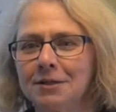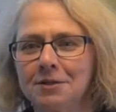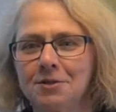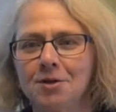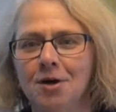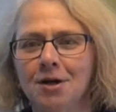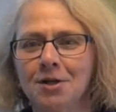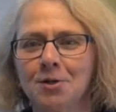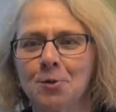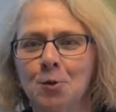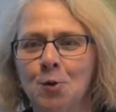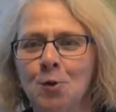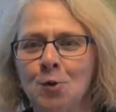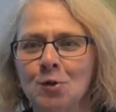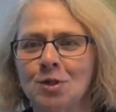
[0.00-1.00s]
it Dotted
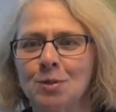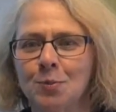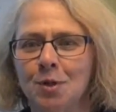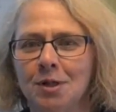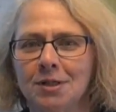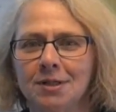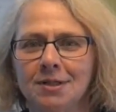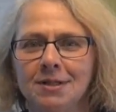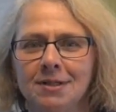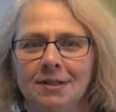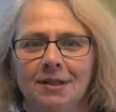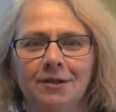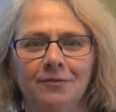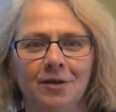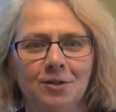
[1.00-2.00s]
or
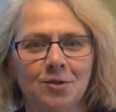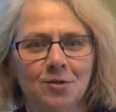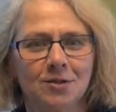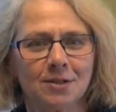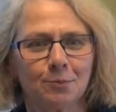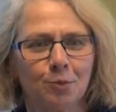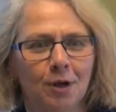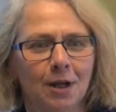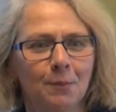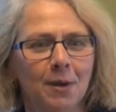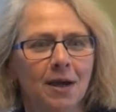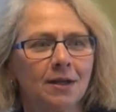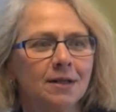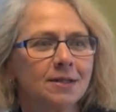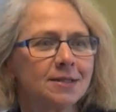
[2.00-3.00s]
Horse-Spotted Adventures in
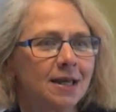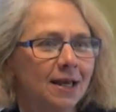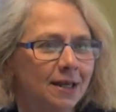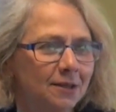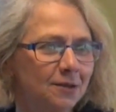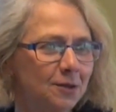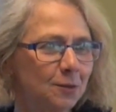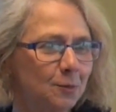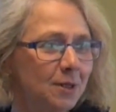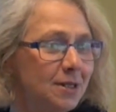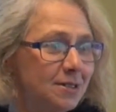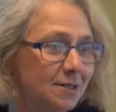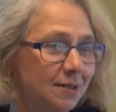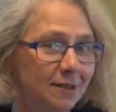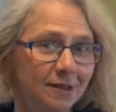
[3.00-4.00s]
Pragmatics, and the
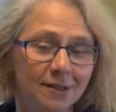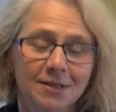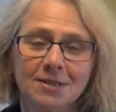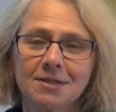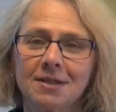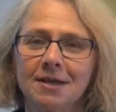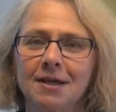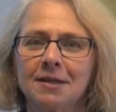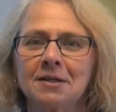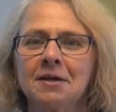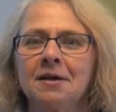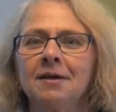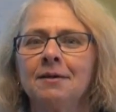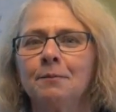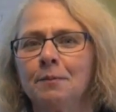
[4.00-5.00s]
reason is that
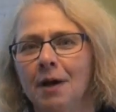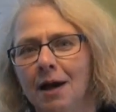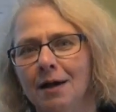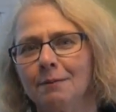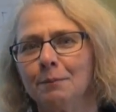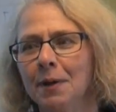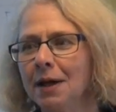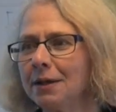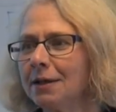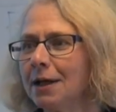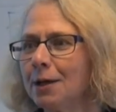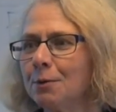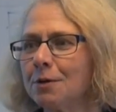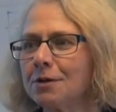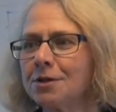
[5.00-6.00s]
um, Pat and
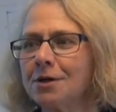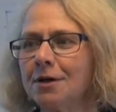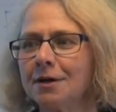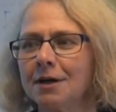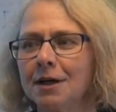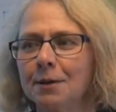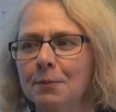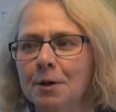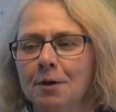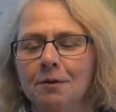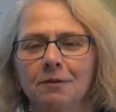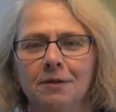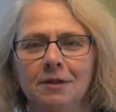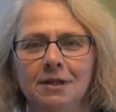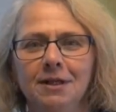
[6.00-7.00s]
I were talking
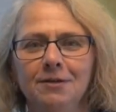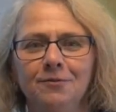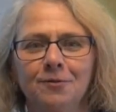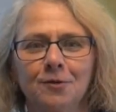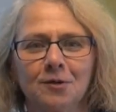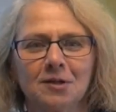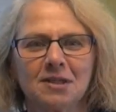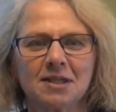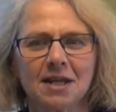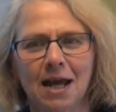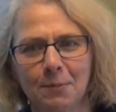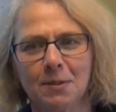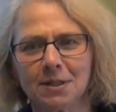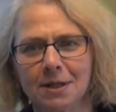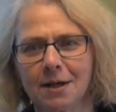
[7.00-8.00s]
about the need for a
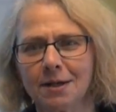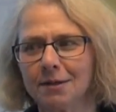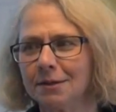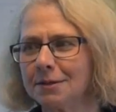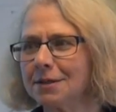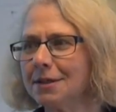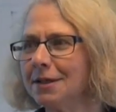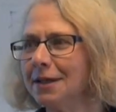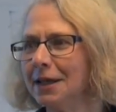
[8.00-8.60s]
snappy title to